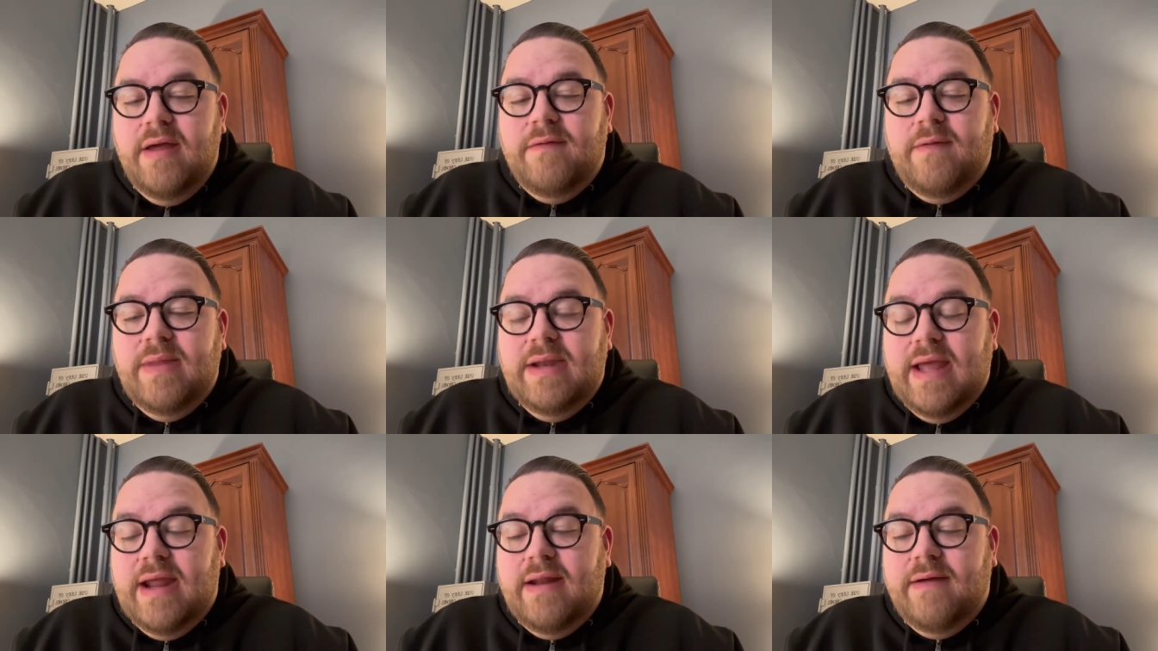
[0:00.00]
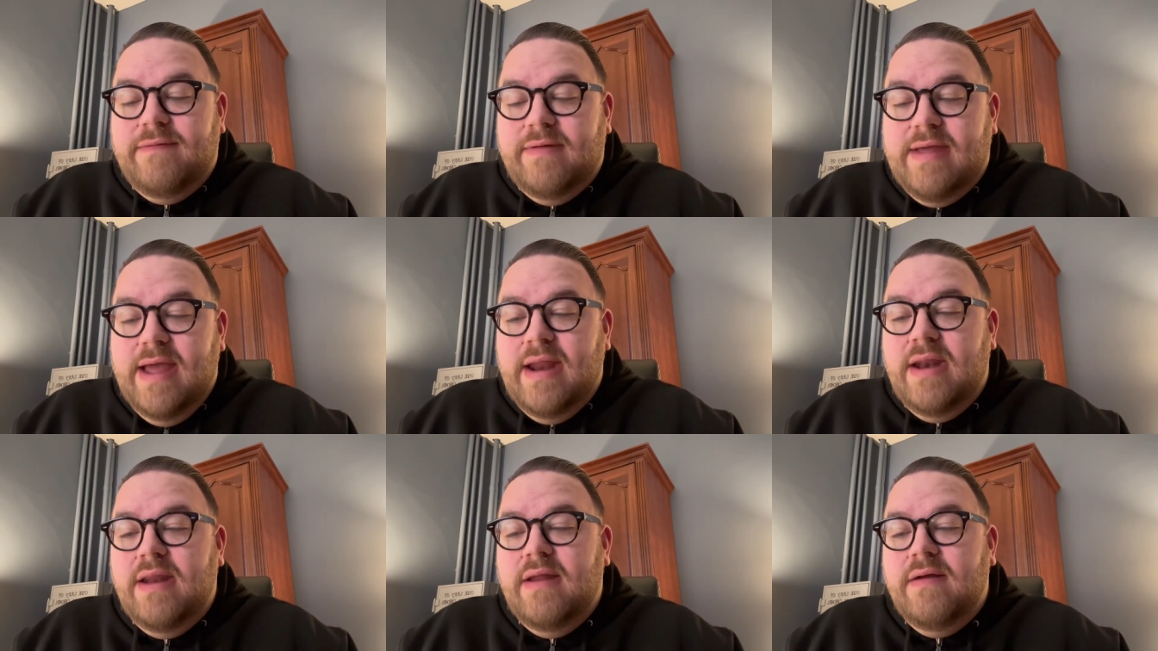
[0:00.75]
from the dead of
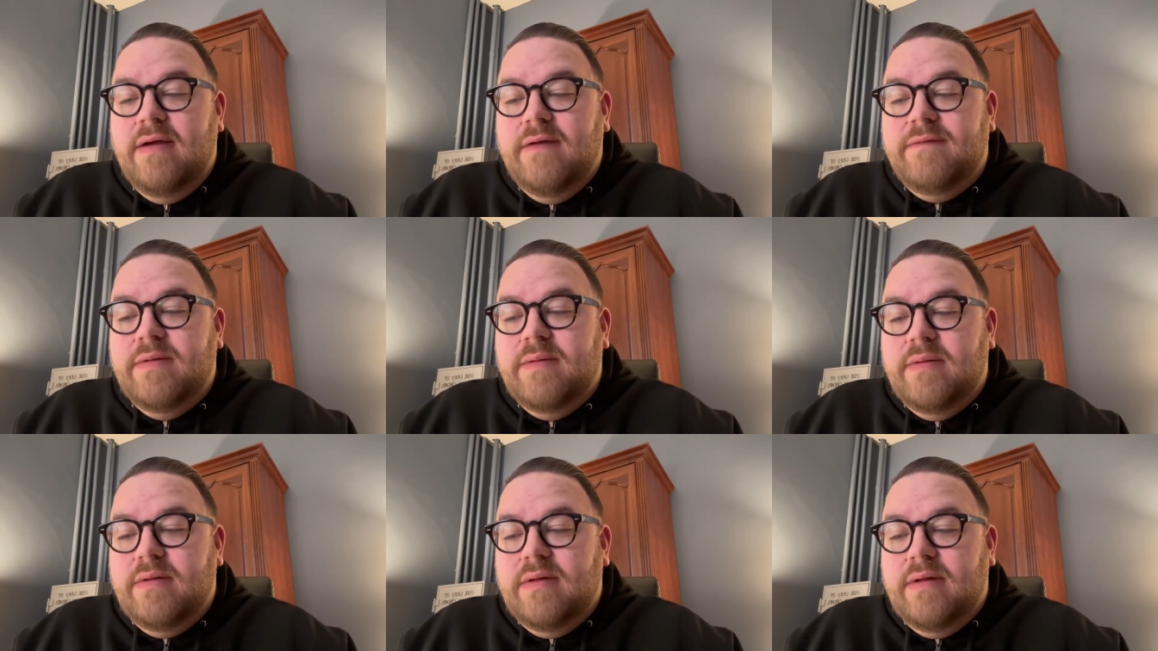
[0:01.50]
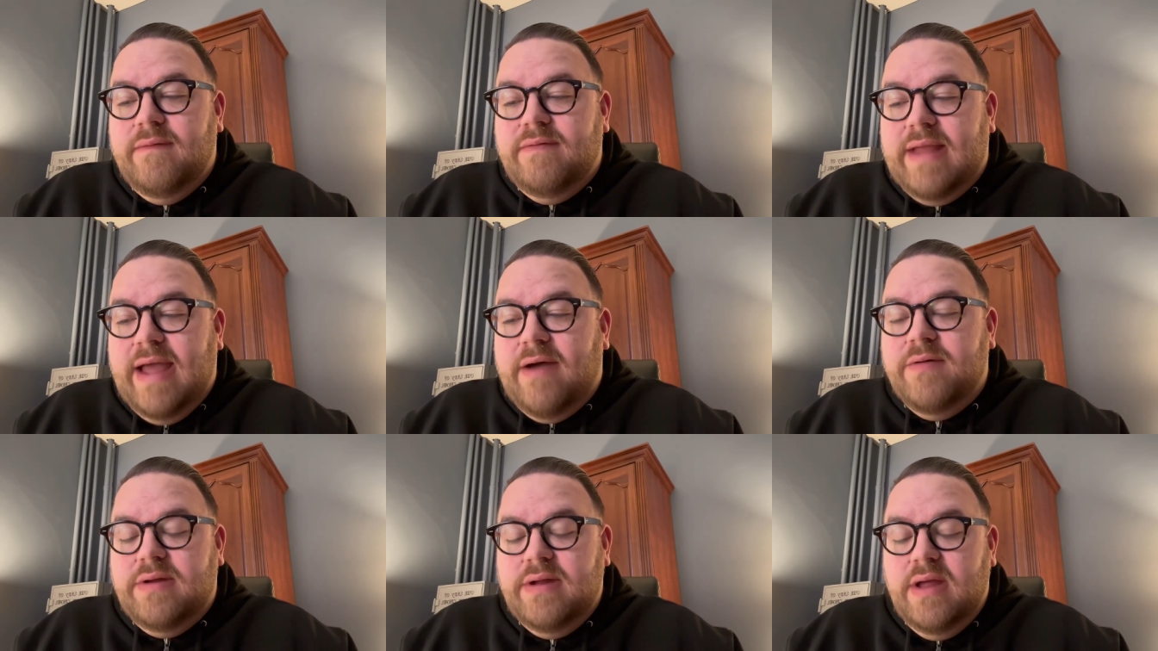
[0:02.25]
sin, of, the, of
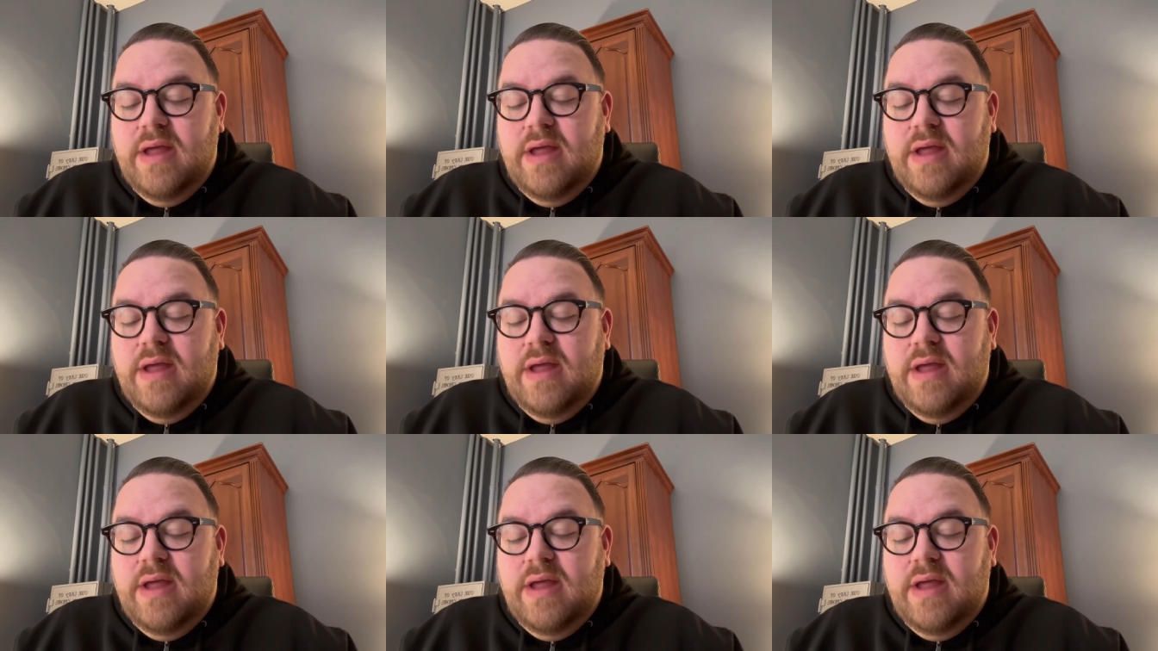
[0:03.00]
doubt,